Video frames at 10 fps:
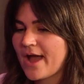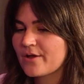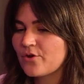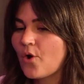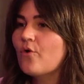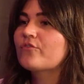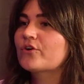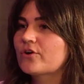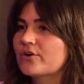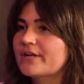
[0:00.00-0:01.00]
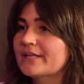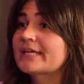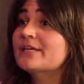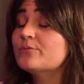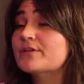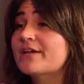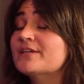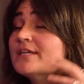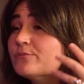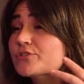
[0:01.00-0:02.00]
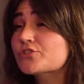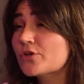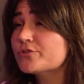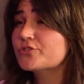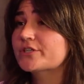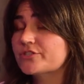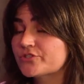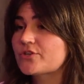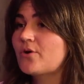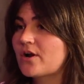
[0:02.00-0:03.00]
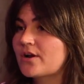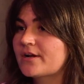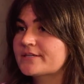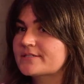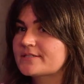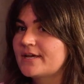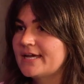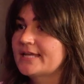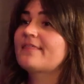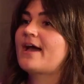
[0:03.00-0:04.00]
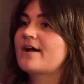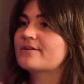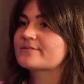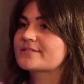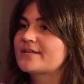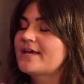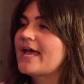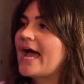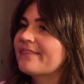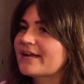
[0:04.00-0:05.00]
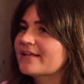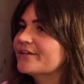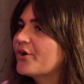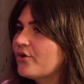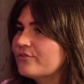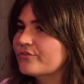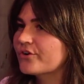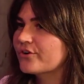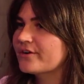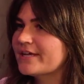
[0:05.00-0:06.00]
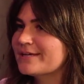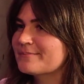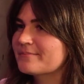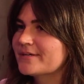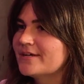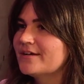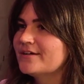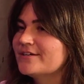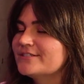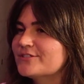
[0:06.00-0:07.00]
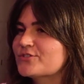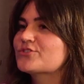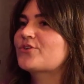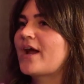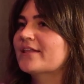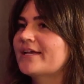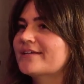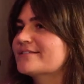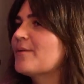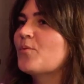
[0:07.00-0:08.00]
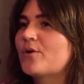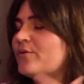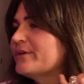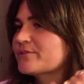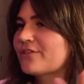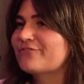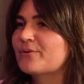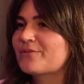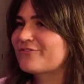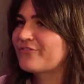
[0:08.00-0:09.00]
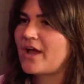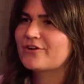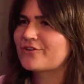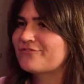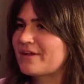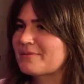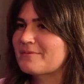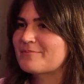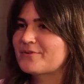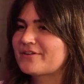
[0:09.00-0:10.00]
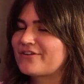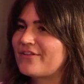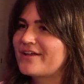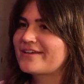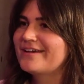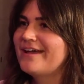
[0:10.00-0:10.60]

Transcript: I overheard him. Like he was so strict and so hard on us in the house. And then I like overheard him describe, like he was on the phone with a friend or a family member. And they're like,